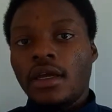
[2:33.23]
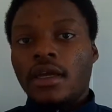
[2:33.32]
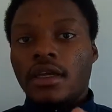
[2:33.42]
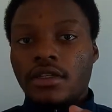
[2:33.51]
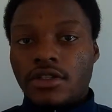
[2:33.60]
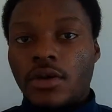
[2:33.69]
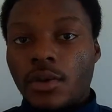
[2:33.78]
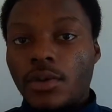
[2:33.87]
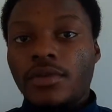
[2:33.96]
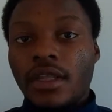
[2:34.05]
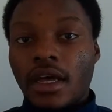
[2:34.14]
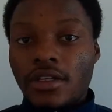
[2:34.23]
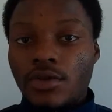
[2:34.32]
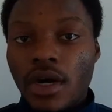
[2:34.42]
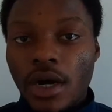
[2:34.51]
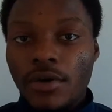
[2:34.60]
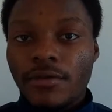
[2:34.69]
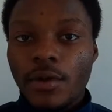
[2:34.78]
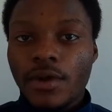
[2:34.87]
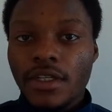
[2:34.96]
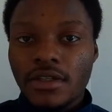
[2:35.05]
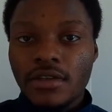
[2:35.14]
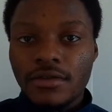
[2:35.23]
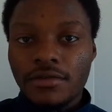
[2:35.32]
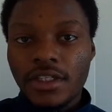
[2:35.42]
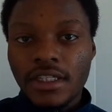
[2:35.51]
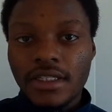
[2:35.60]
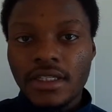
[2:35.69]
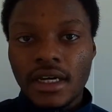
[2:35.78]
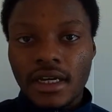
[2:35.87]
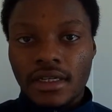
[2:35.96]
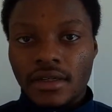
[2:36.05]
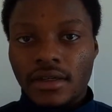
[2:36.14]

and so that's why we're focusing on freestyling,